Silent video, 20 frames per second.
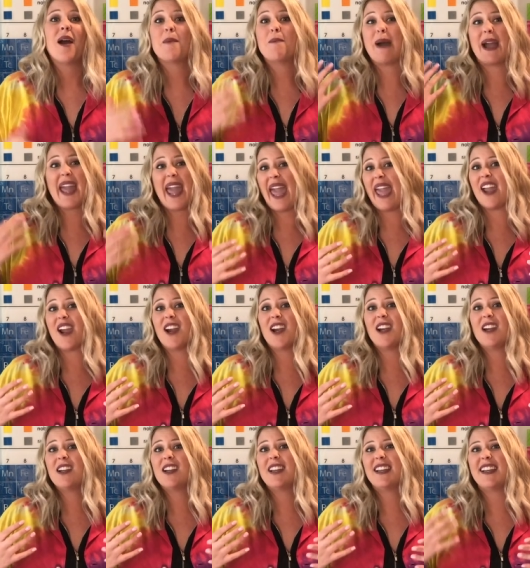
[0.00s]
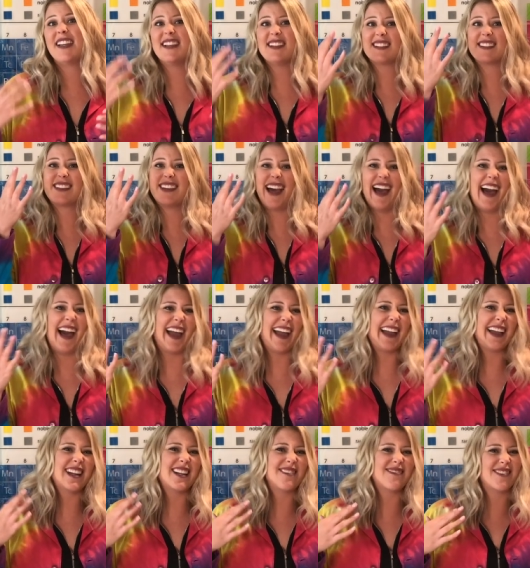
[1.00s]
My hair is
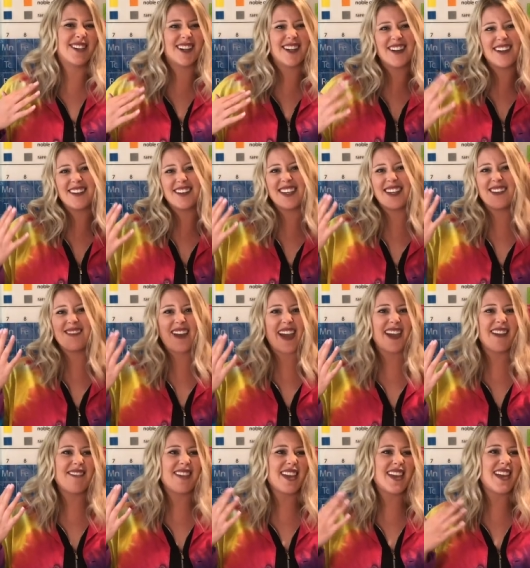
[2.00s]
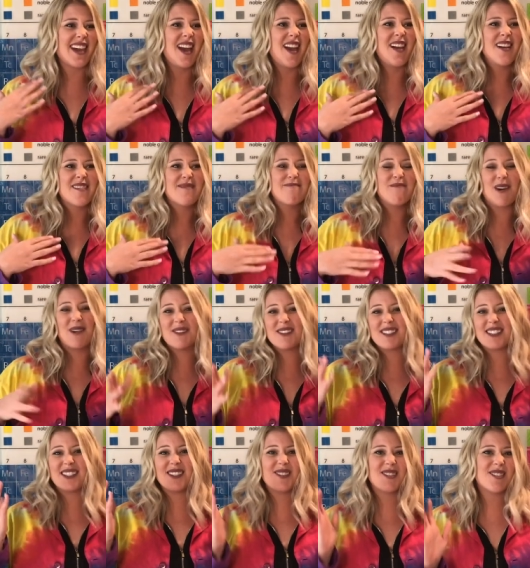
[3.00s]
kind of curly, wavy,
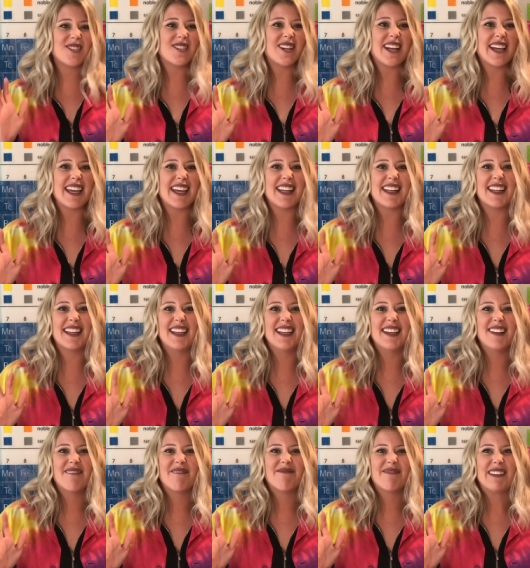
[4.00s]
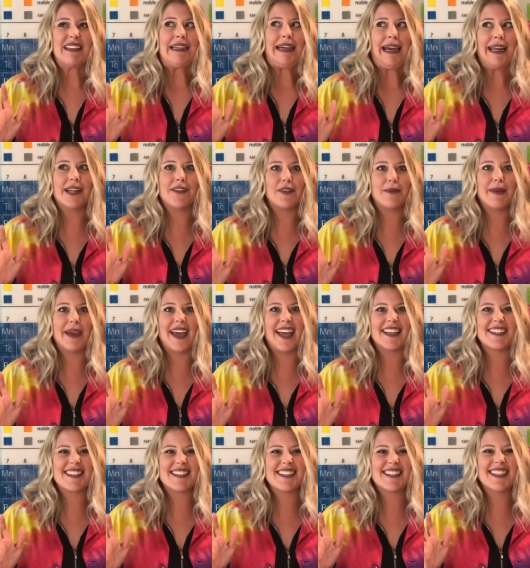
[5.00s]
mostly straight, kind of a
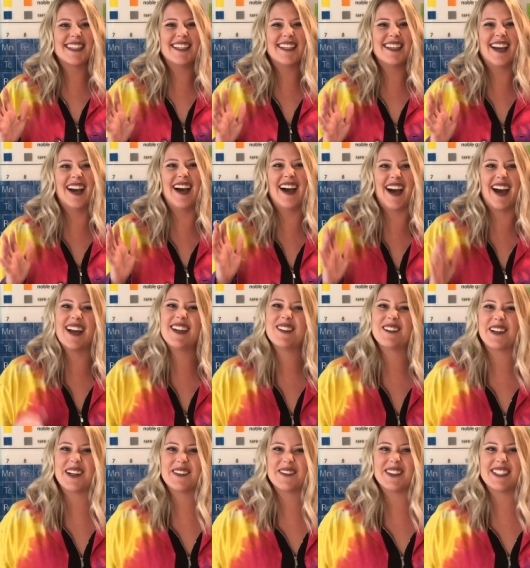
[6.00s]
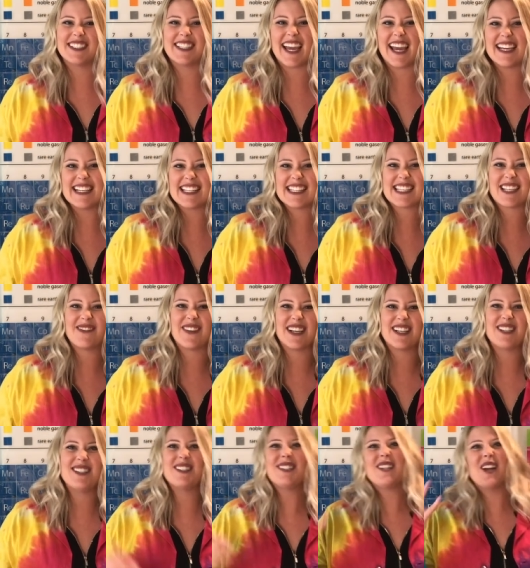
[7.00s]
mess on normal days if I
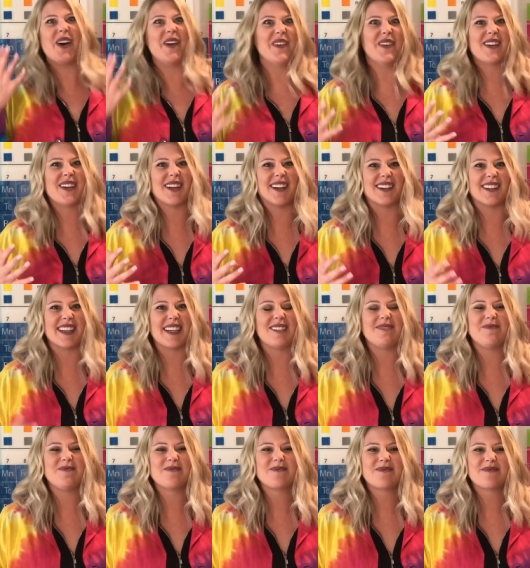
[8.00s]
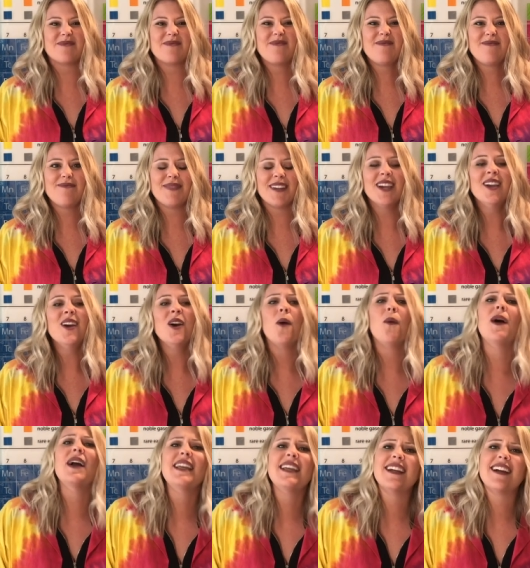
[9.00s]
don't curl it.
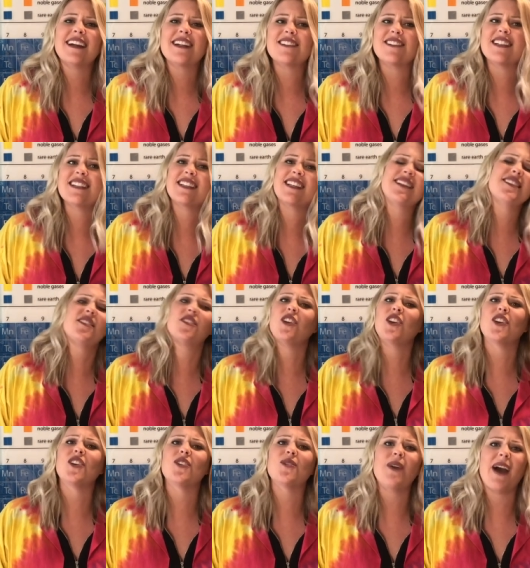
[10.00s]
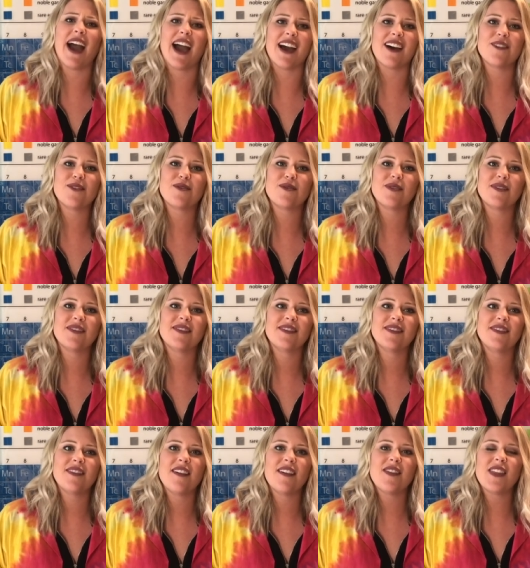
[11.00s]
What characteristics do you have?
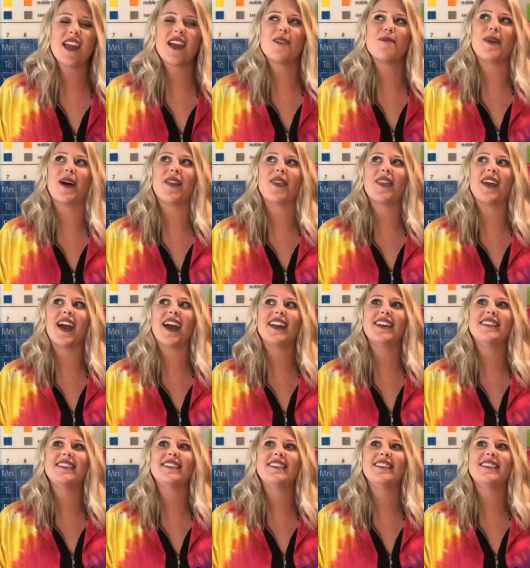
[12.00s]
Think about that.